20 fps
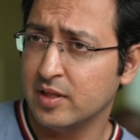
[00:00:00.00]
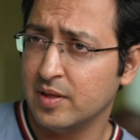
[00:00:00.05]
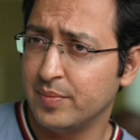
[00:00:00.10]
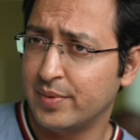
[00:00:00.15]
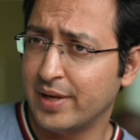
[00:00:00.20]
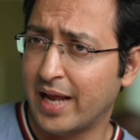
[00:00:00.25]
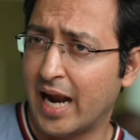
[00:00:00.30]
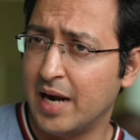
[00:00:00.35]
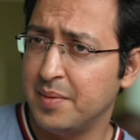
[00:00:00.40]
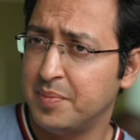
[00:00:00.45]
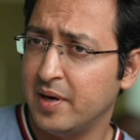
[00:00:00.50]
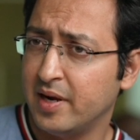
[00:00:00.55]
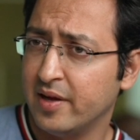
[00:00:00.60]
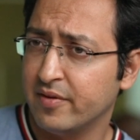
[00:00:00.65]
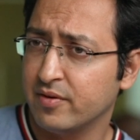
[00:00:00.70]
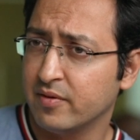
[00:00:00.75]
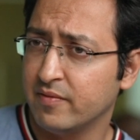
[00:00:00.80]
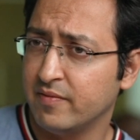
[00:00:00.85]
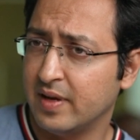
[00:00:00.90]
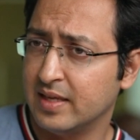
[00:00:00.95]
the brand play
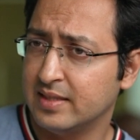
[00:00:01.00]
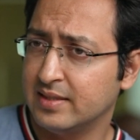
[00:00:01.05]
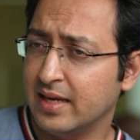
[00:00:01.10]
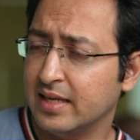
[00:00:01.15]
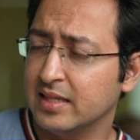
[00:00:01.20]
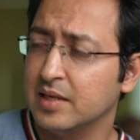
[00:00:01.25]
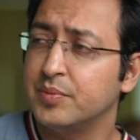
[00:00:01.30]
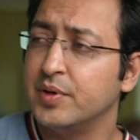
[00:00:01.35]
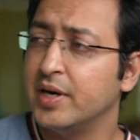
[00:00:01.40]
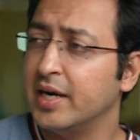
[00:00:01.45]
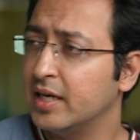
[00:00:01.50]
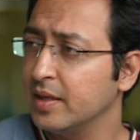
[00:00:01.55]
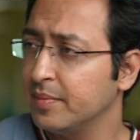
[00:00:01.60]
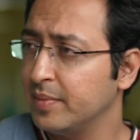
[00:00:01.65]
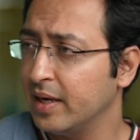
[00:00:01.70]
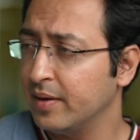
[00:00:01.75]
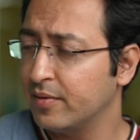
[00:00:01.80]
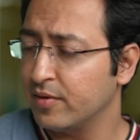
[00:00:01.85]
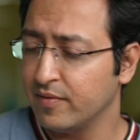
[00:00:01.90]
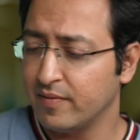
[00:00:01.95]
from Westside, the predictive
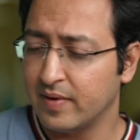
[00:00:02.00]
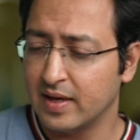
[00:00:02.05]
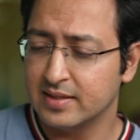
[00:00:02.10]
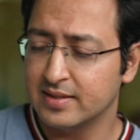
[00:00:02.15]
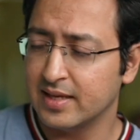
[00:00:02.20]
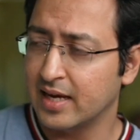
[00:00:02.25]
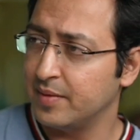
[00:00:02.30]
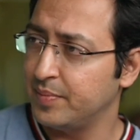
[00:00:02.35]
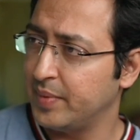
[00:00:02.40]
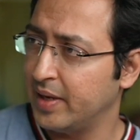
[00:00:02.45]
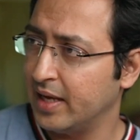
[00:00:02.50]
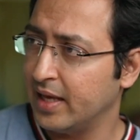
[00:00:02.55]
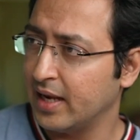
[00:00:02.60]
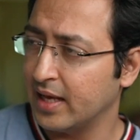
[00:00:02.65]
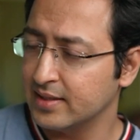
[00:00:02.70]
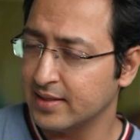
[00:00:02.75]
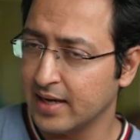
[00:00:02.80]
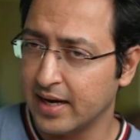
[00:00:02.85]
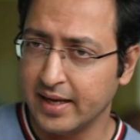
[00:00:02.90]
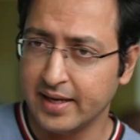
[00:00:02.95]
lead from Westside being an
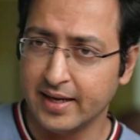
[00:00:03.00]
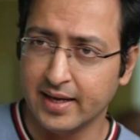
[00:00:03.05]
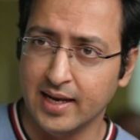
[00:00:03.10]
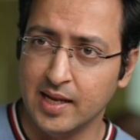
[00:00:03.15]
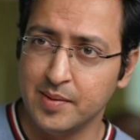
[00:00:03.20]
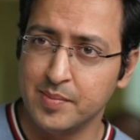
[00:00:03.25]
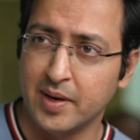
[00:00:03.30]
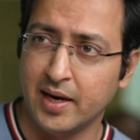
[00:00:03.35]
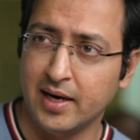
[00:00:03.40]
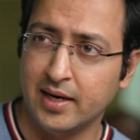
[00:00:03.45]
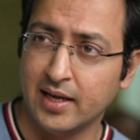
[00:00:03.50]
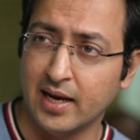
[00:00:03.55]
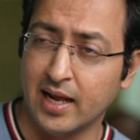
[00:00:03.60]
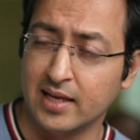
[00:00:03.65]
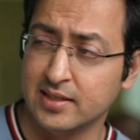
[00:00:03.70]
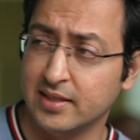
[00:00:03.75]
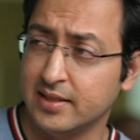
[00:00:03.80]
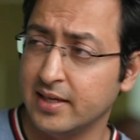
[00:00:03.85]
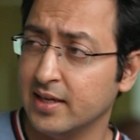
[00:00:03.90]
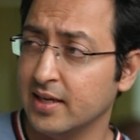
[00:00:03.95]
exciting element. And
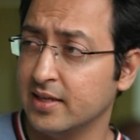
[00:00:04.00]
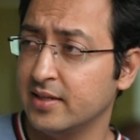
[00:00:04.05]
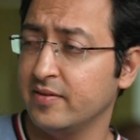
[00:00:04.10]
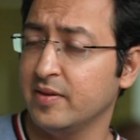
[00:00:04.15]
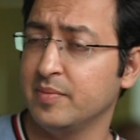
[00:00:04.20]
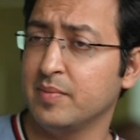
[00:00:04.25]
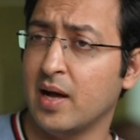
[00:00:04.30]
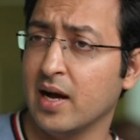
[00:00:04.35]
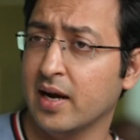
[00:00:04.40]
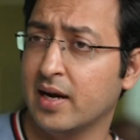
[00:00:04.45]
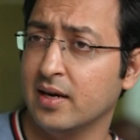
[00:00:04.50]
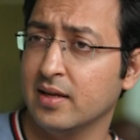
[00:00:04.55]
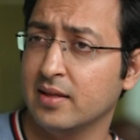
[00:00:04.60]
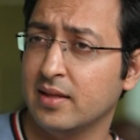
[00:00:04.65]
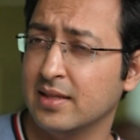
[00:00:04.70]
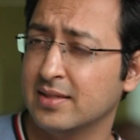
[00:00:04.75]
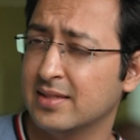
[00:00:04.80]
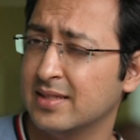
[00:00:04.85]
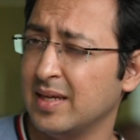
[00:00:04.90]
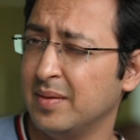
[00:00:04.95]
as a data-driven marketer,
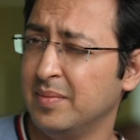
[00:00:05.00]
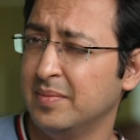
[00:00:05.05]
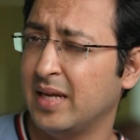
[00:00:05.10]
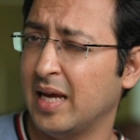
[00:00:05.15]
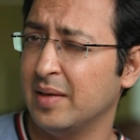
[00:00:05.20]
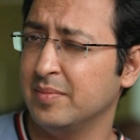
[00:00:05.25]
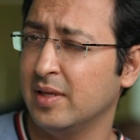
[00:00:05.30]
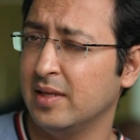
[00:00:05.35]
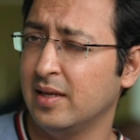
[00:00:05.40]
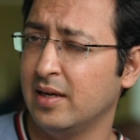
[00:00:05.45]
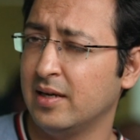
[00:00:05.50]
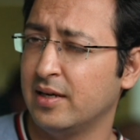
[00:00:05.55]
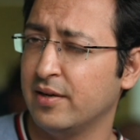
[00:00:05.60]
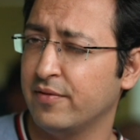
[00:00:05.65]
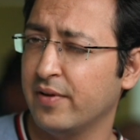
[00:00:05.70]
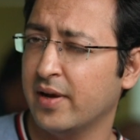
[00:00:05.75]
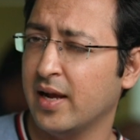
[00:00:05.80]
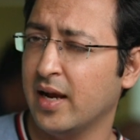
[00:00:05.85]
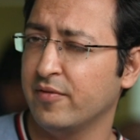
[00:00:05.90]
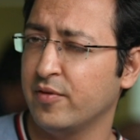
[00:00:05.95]
that's sometimes a little
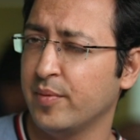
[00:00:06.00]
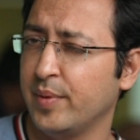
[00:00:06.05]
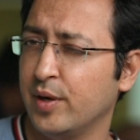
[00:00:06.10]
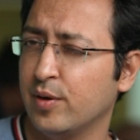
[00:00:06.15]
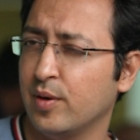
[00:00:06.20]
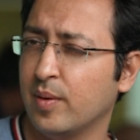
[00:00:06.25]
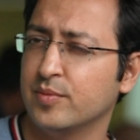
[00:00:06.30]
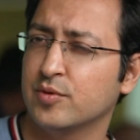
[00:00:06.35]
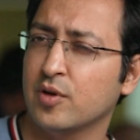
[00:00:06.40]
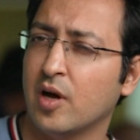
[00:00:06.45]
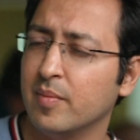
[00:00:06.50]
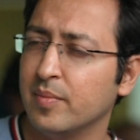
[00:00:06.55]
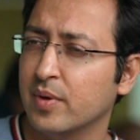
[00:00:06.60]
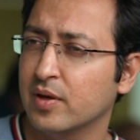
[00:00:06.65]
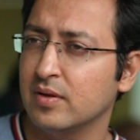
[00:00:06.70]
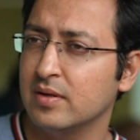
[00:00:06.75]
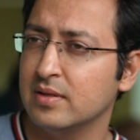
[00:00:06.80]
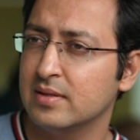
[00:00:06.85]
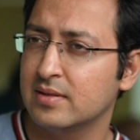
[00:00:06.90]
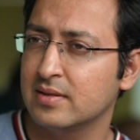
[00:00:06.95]
difficult for me to absorb
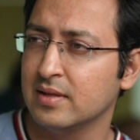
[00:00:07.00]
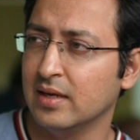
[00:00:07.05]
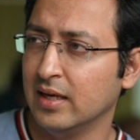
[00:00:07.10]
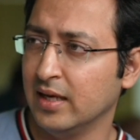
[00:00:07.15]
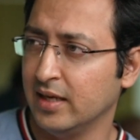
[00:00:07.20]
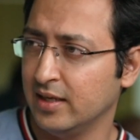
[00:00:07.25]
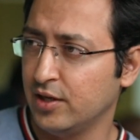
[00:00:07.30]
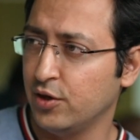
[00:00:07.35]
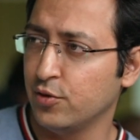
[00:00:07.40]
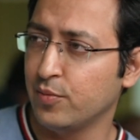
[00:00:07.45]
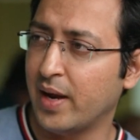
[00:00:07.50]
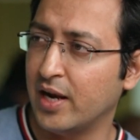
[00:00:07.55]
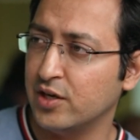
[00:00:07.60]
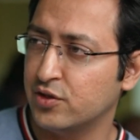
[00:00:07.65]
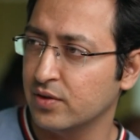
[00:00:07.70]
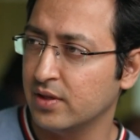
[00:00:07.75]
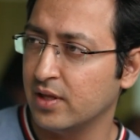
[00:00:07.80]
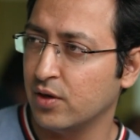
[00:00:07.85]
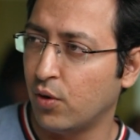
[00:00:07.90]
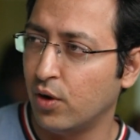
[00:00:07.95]
because you
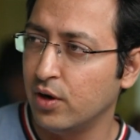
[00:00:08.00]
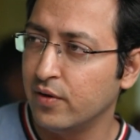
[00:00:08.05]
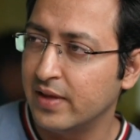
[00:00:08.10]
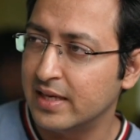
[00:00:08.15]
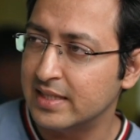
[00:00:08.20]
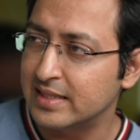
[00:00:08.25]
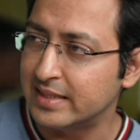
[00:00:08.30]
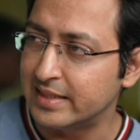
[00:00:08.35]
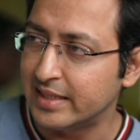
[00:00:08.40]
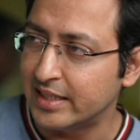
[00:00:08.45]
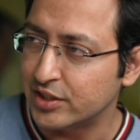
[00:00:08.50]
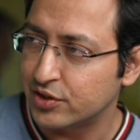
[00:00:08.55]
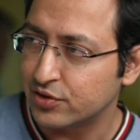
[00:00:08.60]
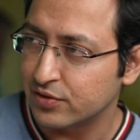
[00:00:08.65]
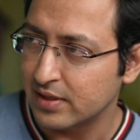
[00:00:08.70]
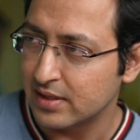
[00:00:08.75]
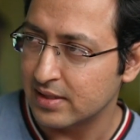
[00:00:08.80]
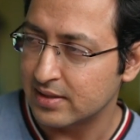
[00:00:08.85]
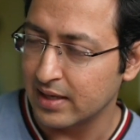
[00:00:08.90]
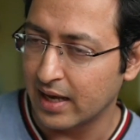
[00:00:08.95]
mentioned that all of these
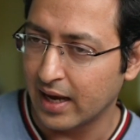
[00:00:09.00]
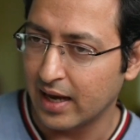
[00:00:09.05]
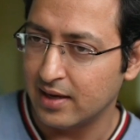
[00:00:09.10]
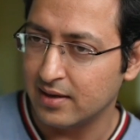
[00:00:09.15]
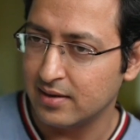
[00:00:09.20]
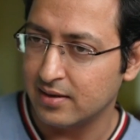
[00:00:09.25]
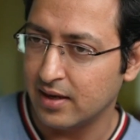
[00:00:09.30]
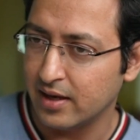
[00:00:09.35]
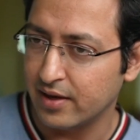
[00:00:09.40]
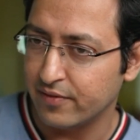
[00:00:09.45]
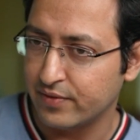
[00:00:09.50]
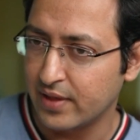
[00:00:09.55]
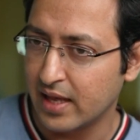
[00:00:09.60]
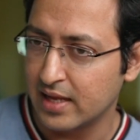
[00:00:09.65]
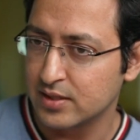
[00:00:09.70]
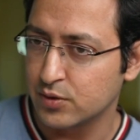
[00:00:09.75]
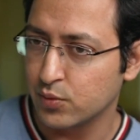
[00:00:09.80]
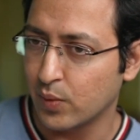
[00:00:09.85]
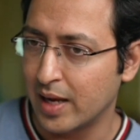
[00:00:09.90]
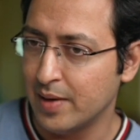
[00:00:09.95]
niches. And if
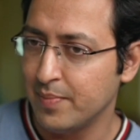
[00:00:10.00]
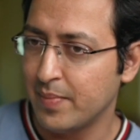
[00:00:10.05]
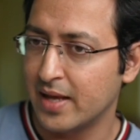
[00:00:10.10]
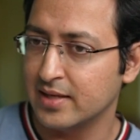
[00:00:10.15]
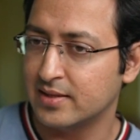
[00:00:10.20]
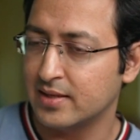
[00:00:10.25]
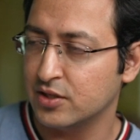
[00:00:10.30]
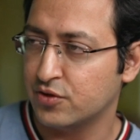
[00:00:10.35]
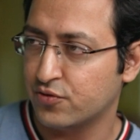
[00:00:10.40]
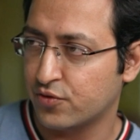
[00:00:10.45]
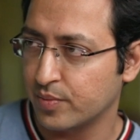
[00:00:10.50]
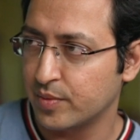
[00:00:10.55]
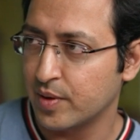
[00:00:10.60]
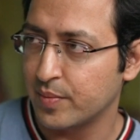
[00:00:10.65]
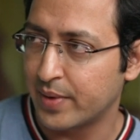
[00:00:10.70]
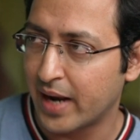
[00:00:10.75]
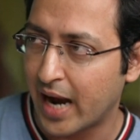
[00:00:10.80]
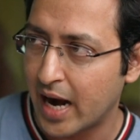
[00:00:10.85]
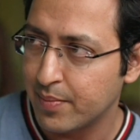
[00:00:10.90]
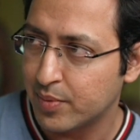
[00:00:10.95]
there's one message from the
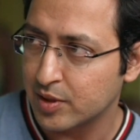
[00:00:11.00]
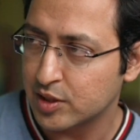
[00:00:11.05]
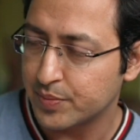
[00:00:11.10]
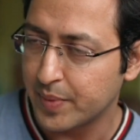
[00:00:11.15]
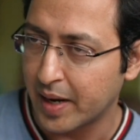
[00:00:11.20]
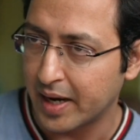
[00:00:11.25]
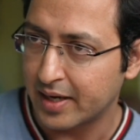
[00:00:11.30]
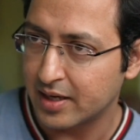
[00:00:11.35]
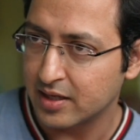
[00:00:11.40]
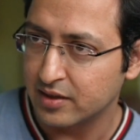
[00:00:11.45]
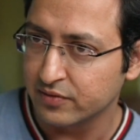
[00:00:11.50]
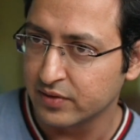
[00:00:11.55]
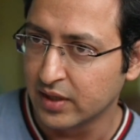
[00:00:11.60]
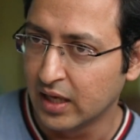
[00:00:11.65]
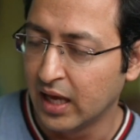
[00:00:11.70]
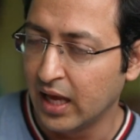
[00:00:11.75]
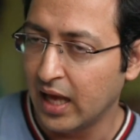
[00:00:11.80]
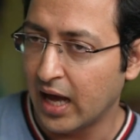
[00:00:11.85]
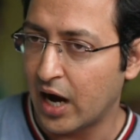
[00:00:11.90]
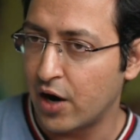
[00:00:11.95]
brand perspective,
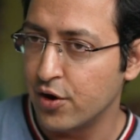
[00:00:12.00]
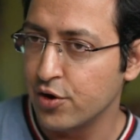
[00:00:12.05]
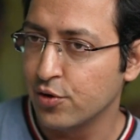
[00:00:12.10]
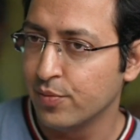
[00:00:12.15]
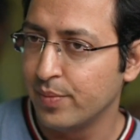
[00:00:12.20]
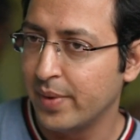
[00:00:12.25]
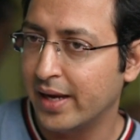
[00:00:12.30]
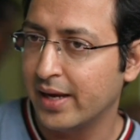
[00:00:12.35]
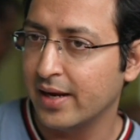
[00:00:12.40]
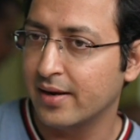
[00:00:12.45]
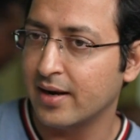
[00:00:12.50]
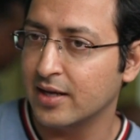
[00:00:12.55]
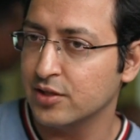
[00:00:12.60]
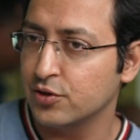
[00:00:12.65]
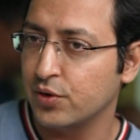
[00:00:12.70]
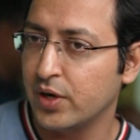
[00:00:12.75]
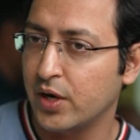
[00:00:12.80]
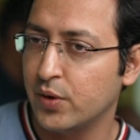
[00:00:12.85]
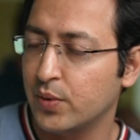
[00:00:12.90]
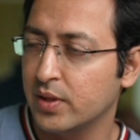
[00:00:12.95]
how do you make it
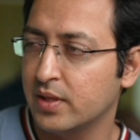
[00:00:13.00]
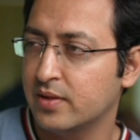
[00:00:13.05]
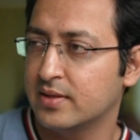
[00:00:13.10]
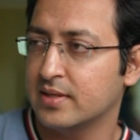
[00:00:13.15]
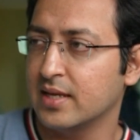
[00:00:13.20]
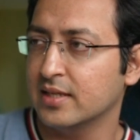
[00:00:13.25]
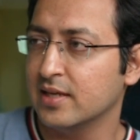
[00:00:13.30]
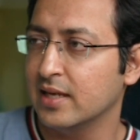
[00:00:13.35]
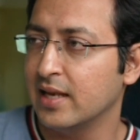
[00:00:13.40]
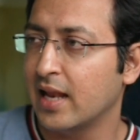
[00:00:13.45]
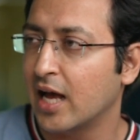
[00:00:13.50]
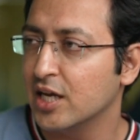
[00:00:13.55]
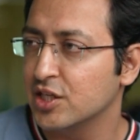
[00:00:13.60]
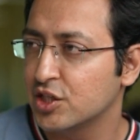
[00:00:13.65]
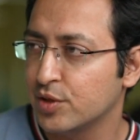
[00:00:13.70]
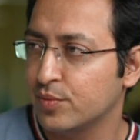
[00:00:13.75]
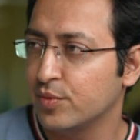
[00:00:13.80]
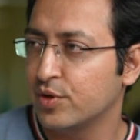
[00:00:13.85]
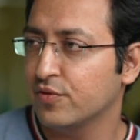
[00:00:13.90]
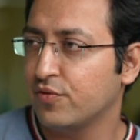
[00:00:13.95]
resonate with such a large
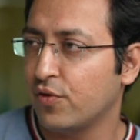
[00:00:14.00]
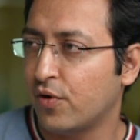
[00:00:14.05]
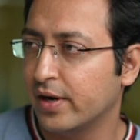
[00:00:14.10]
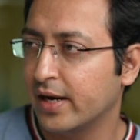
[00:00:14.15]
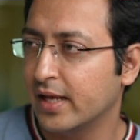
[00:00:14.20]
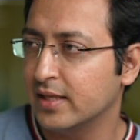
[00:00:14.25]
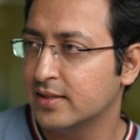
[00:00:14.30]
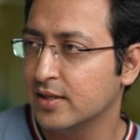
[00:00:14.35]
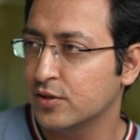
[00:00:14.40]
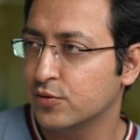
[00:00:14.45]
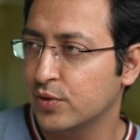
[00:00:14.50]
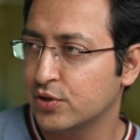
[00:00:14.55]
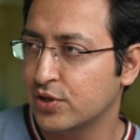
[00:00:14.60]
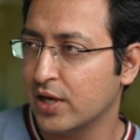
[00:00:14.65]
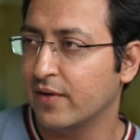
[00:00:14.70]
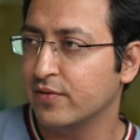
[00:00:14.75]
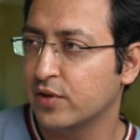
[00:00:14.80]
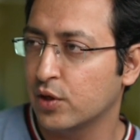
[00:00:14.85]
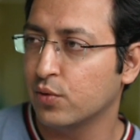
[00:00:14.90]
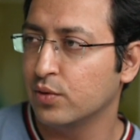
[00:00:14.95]
number of audiences which
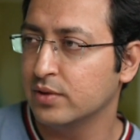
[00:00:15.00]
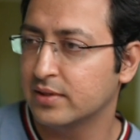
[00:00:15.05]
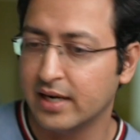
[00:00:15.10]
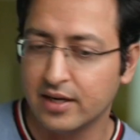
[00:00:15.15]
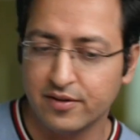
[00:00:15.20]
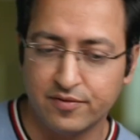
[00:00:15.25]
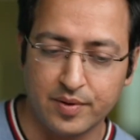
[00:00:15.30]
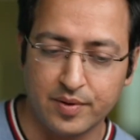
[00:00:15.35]
have their own set of